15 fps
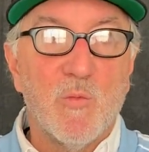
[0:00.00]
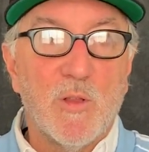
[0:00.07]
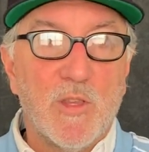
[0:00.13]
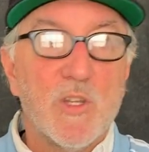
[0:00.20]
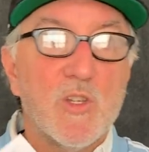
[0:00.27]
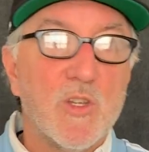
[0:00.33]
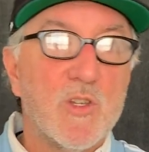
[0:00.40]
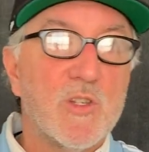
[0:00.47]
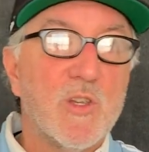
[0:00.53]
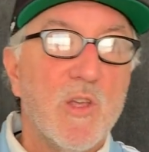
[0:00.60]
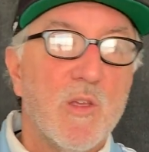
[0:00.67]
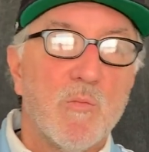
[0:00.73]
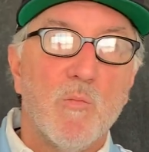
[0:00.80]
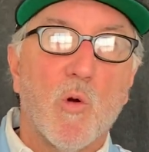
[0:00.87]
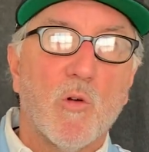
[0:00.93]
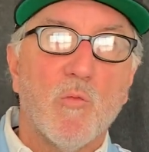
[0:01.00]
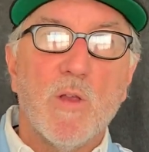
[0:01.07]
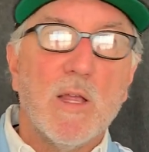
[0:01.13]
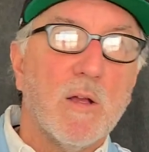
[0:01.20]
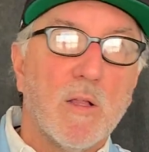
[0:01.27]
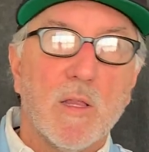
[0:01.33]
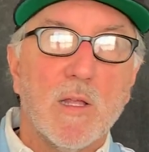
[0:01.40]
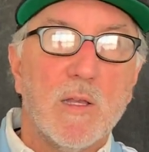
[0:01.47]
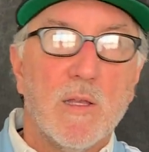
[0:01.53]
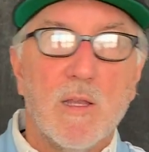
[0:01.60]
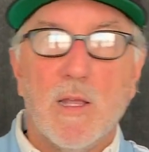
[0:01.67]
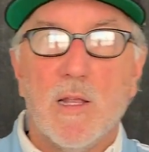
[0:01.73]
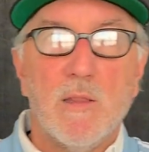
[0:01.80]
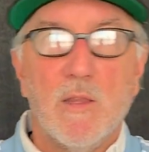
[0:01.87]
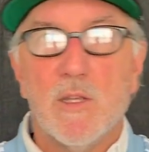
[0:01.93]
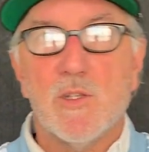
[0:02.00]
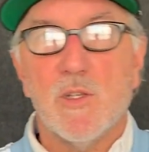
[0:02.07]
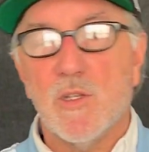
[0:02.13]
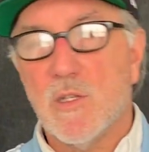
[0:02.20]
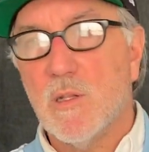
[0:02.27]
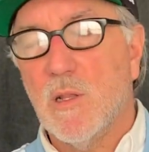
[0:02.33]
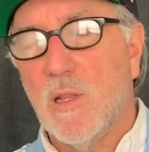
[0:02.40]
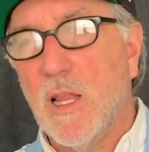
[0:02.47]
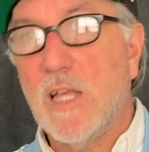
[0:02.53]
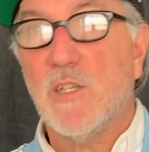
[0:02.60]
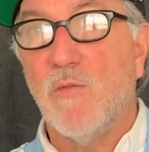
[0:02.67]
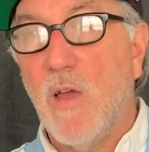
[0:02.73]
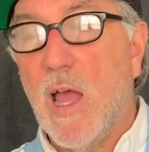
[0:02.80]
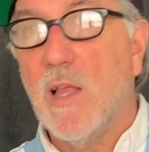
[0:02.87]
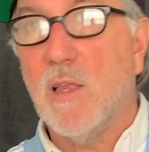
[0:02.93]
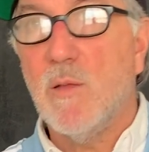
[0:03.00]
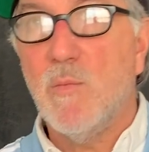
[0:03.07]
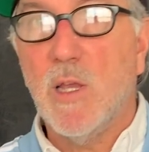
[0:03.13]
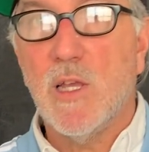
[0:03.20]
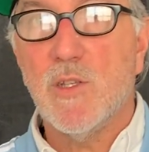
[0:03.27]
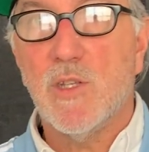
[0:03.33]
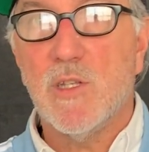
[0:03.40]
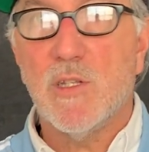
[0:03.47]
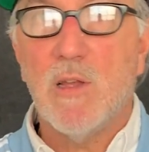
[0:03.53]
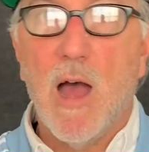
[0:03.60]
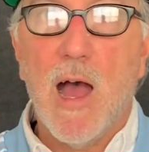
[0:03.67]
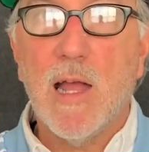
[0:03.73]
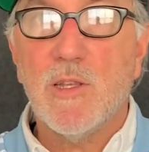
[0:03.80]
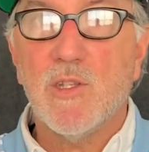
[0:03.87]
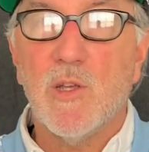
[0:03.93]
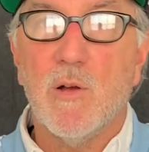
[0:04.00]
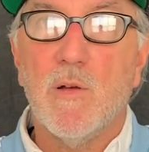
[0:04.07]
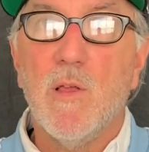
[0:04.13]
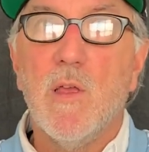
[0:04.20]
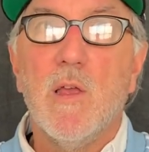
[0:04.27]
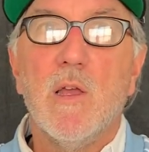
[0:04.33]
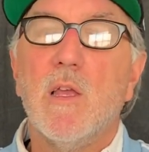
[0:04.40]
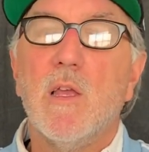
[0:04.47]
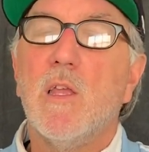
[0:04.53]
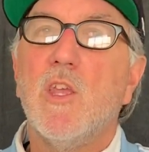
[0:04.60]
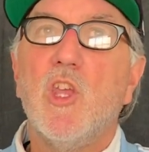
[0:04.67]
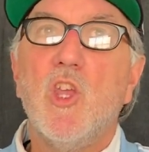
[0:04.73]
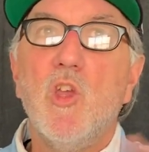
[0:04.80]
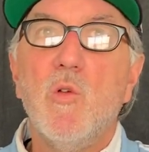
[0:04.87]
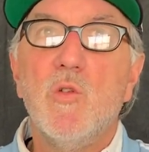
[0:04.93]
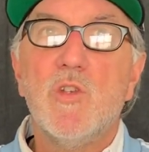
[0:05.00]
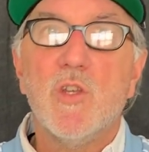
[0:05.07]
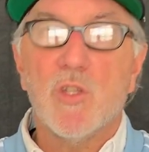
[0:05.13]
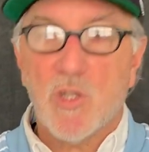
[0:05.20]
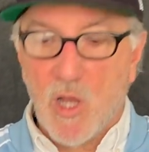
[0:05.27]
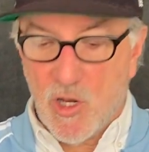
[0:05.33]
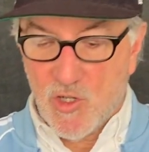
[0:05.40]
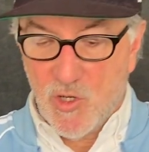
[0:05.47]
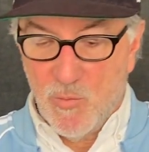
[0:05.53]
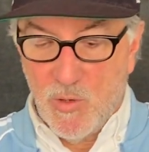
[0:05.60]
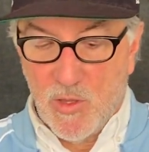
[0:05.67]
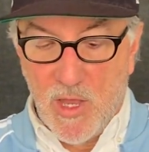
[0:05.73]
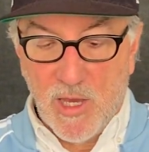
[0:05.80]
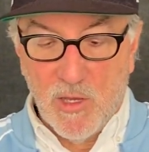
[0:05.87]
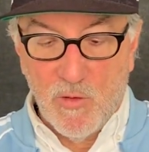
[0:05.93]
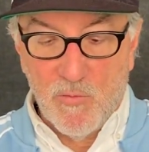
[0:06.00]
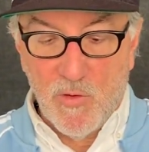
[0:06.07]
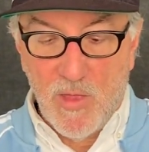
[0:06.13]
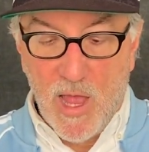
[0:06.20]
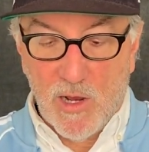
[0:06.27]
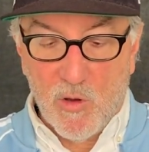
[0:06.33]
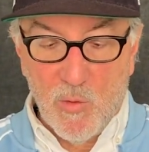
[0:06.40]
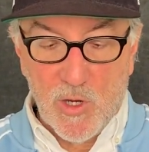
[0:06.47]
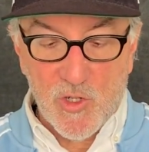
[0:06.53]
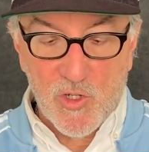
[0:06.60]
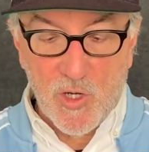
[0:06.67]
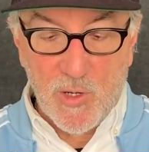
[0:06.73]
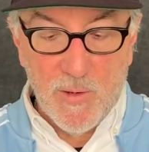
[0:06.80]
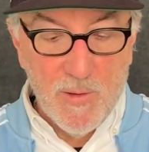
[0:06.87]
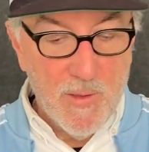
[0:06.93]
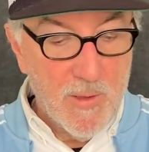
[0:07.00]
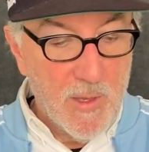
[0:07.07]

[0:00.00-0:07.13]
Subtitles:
Well, this is more real, and this is less valid because it's not. So huge discussion, but thank you for that question.